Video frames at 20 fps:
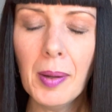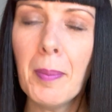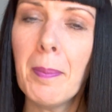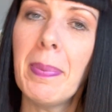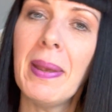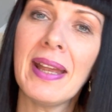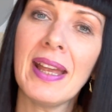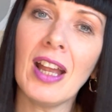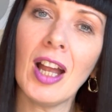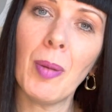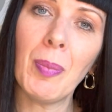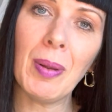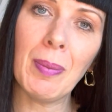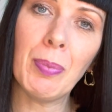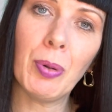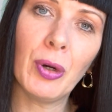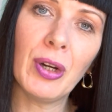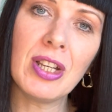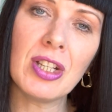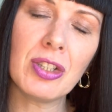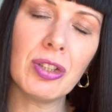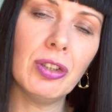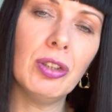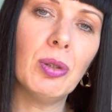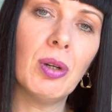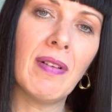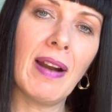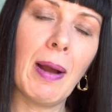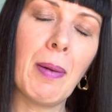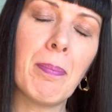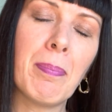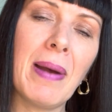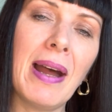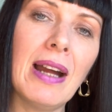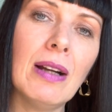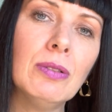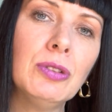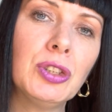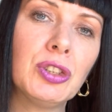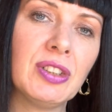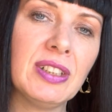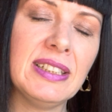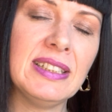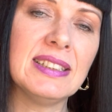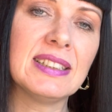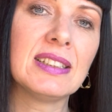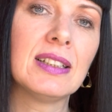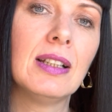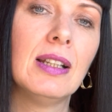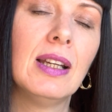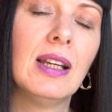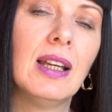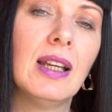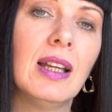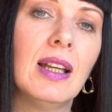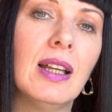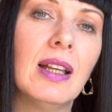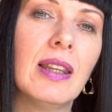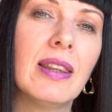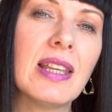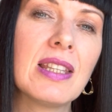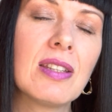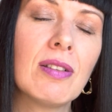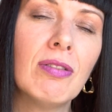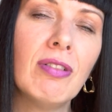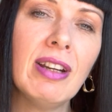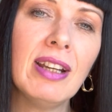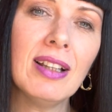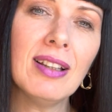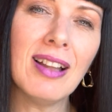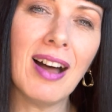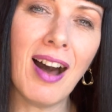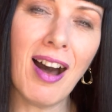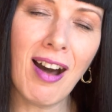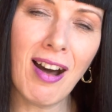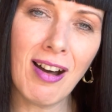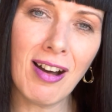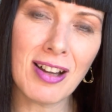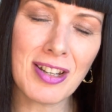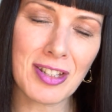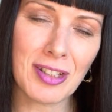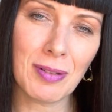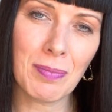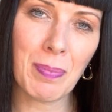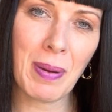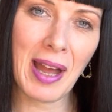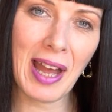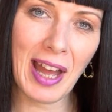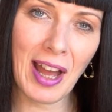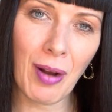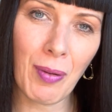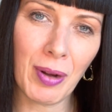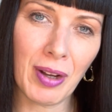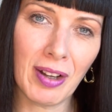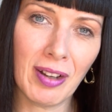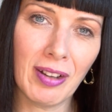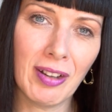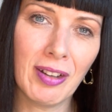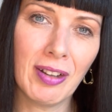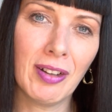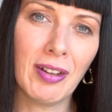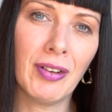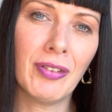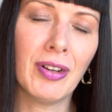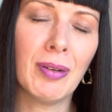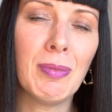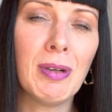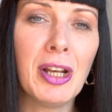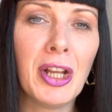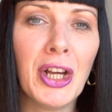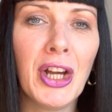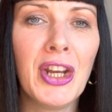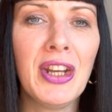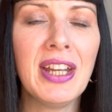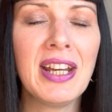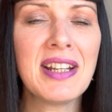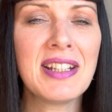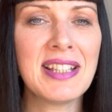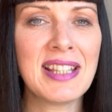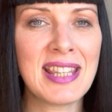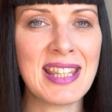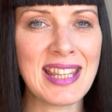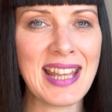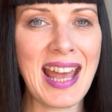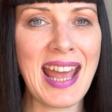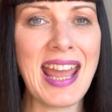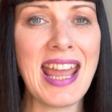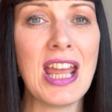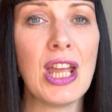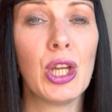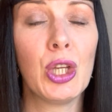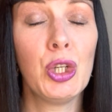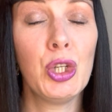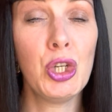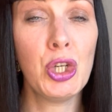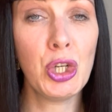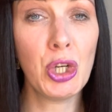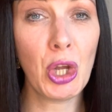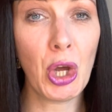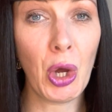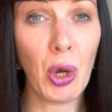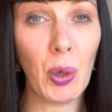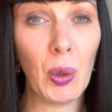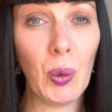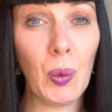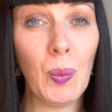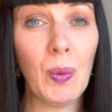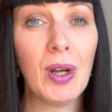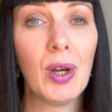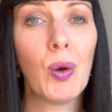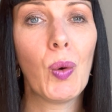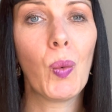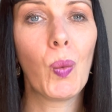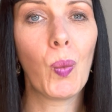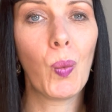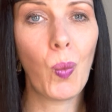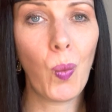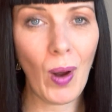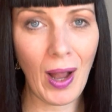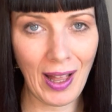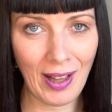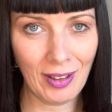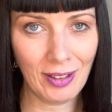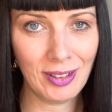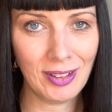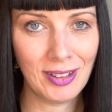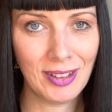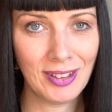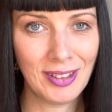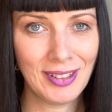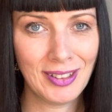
Picking up in point 2 around boundaries, there's a real art and power from learning to say no well.